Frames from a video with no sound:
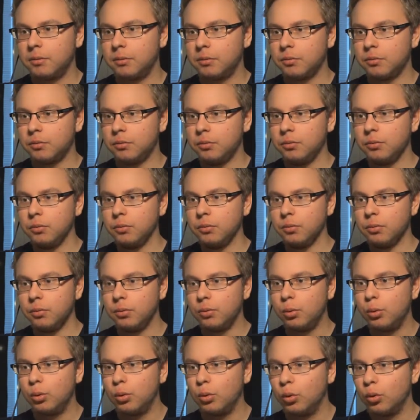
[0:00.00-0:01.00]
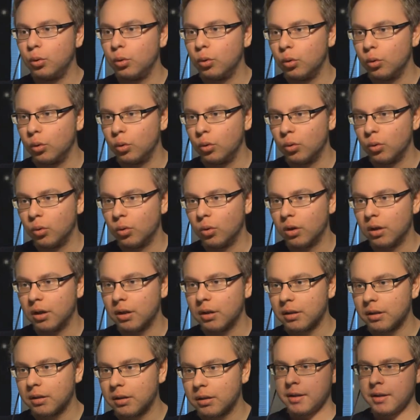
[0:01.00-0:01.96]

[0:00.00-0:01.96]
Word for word: Ooh.